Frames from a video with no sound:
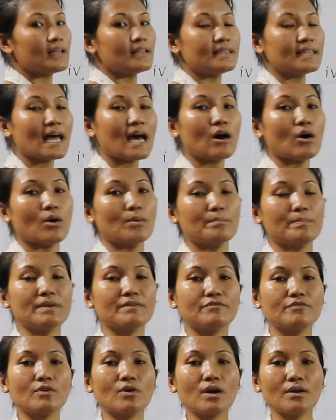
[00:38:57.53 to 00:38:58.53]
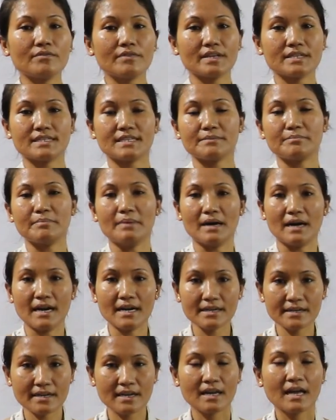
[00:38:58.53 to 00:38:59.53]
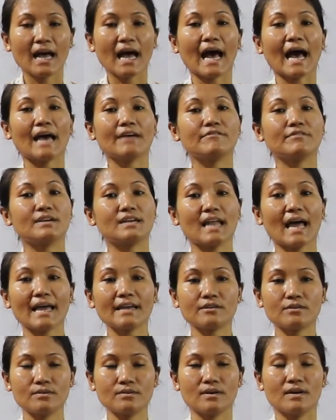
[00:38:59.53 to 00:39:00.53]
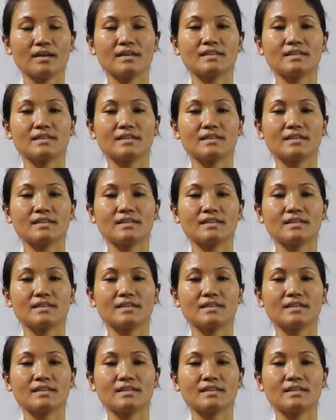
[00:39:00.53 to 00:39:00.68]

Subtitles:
Now, before we depart, I would like to